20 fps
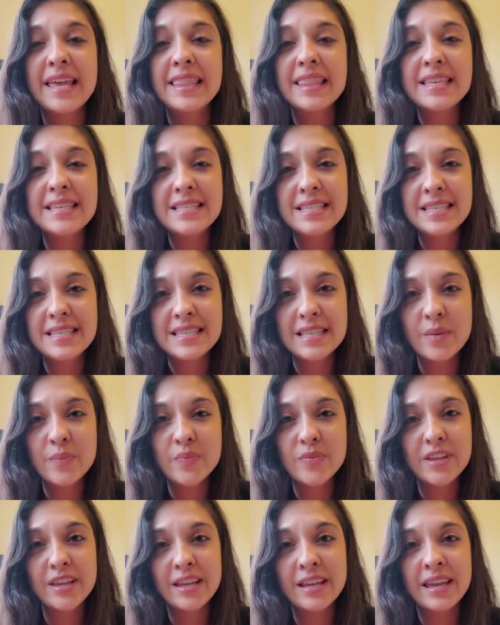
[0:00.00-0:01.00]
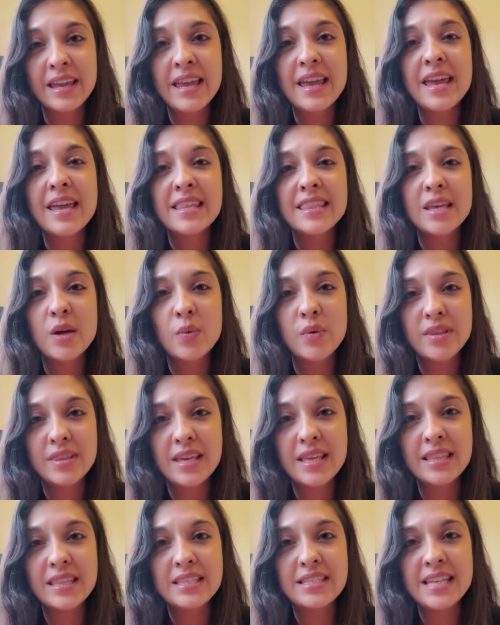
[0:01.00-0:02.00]
This is something that we
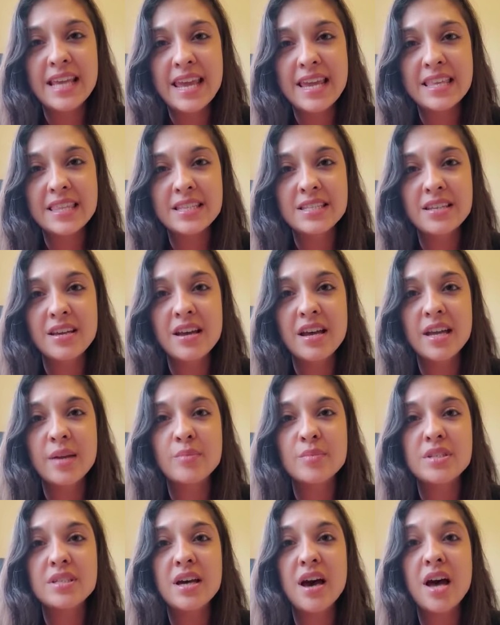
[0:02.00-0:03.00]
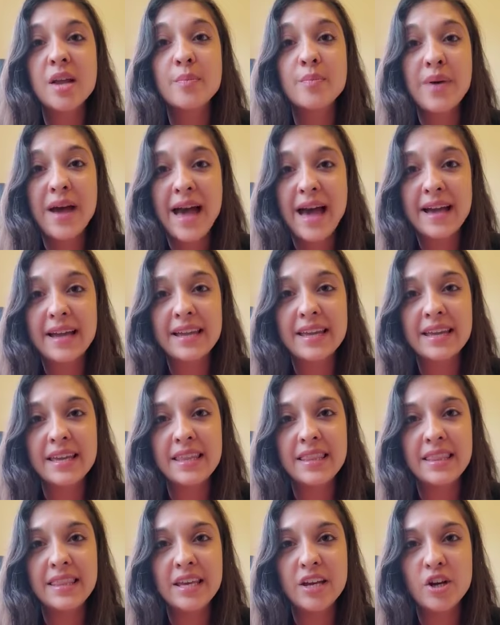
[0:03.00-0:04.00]
then take the time to unpack
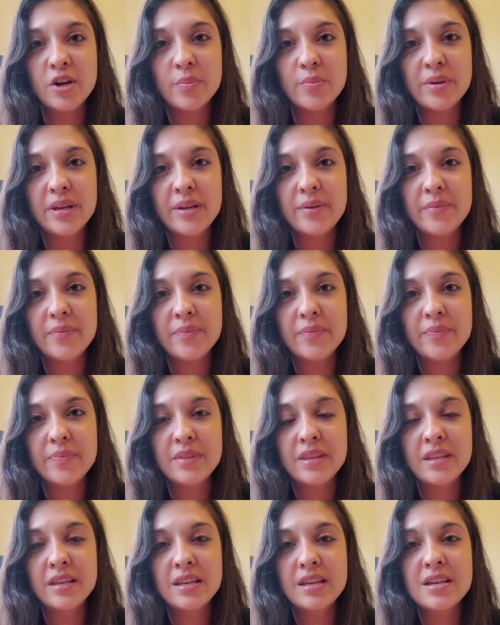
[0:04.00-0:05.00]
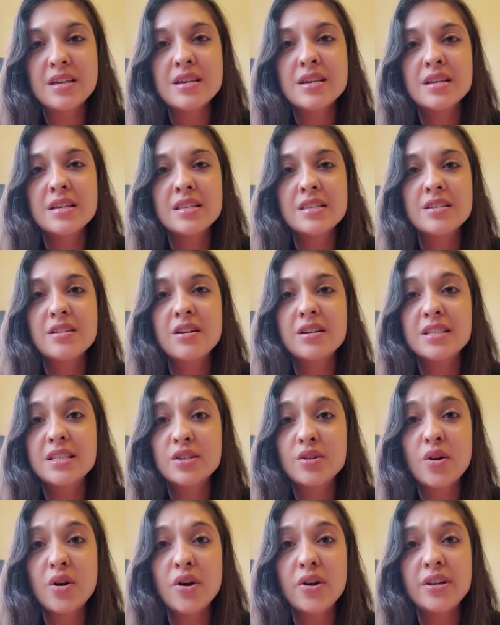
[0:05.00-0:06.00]
in therapy, starting
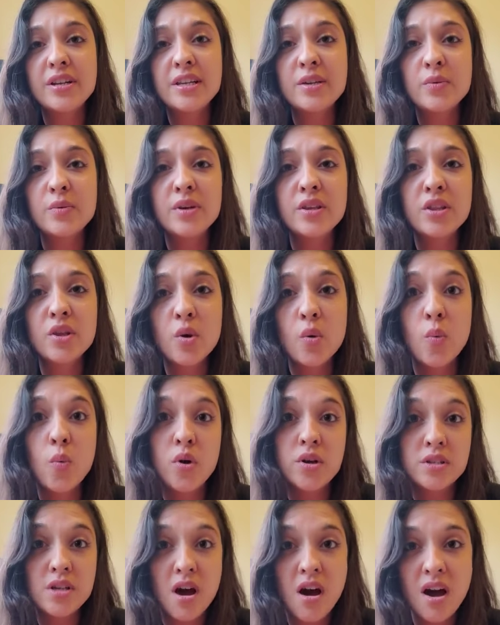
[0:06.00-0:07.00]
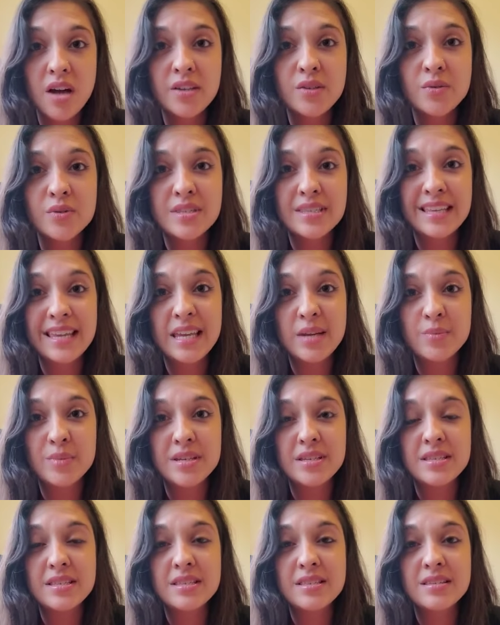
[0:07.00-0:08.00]
not only with what are your
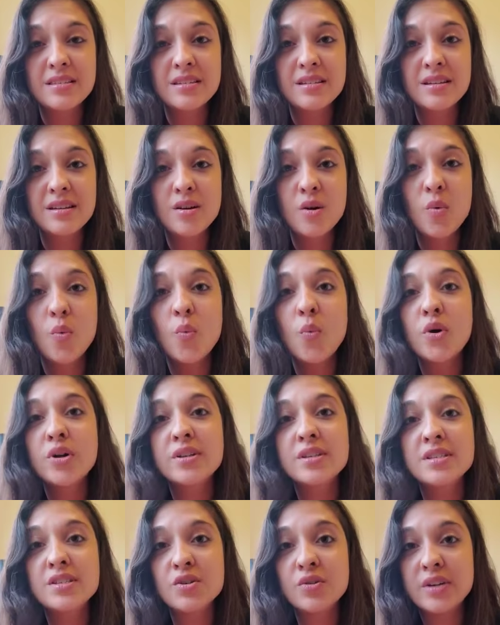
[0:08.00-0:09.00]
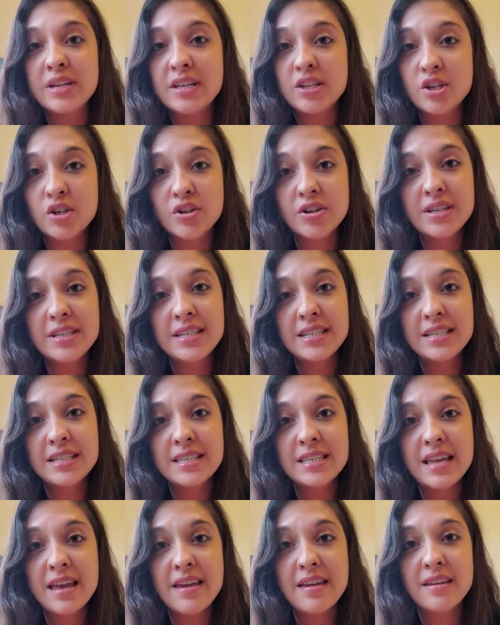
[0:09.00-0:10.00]
schemas, what is your inner critic
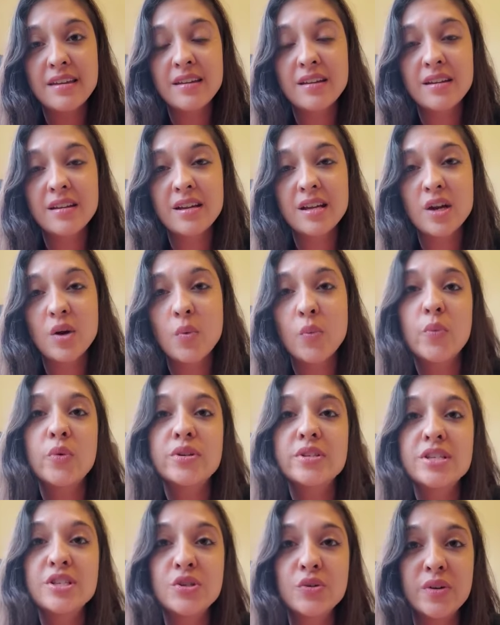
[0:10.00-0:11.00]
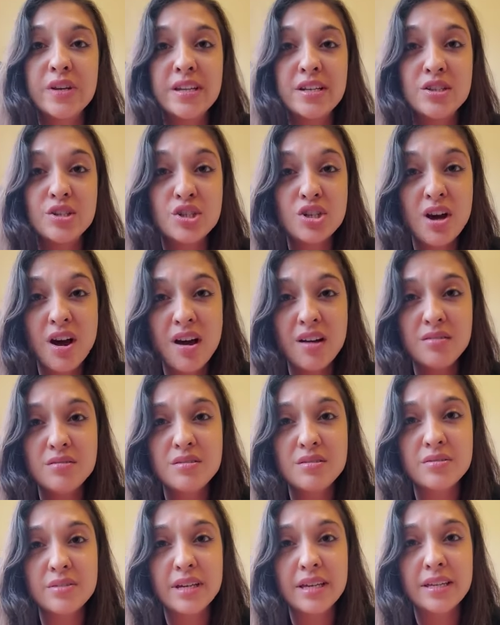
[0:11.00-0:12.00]
saying, what is your inner child
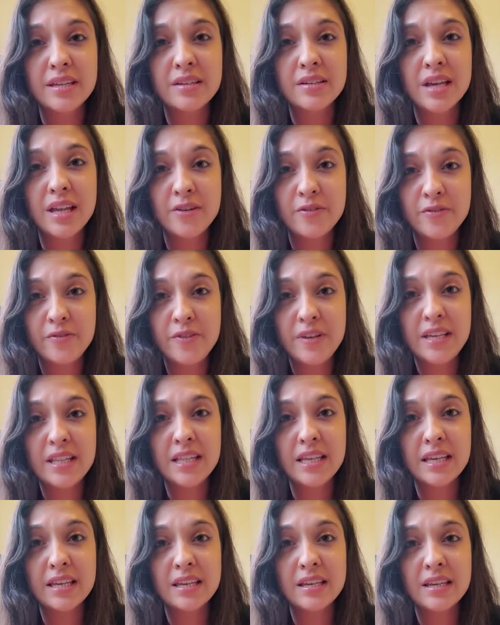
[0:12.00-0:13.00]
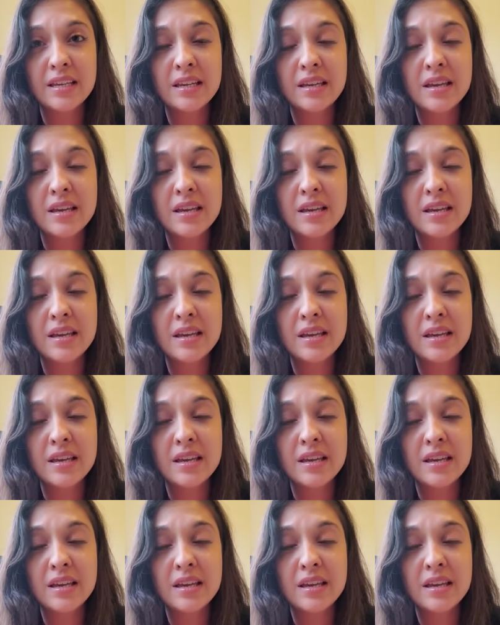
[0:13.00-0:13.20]
doing and feeling,